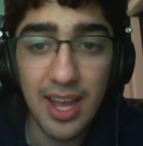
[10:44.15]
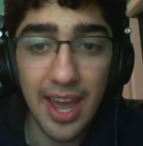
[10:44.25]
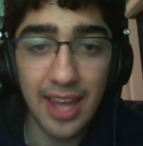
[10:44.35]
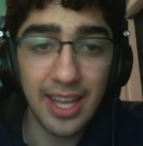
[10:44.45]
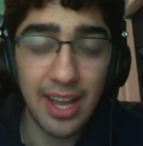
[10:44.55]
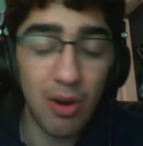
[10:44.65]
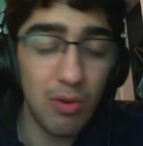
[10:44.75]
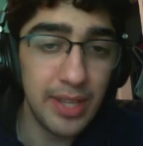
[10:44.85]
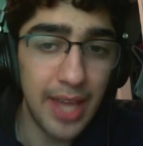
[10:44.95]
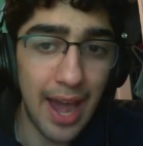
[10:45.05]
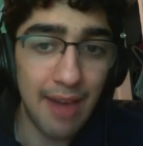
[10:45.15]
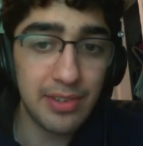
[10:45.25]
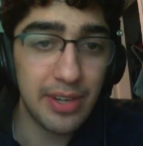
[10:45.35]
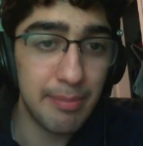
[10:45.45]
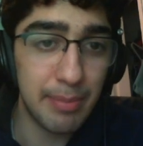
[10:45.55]
And like only
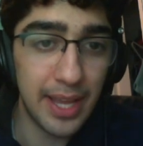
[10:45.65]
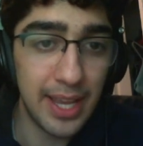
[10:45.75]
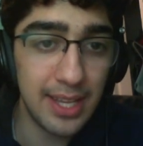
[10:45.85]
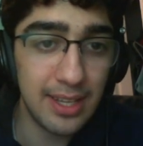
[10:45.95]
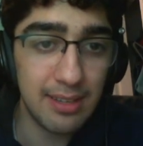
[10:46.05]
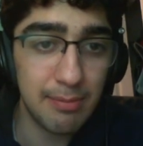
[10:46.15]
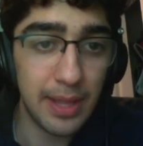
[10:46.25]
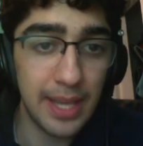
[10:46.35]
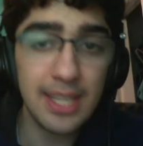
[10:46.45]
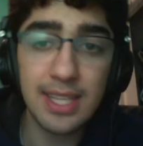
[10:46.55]
after him playing it,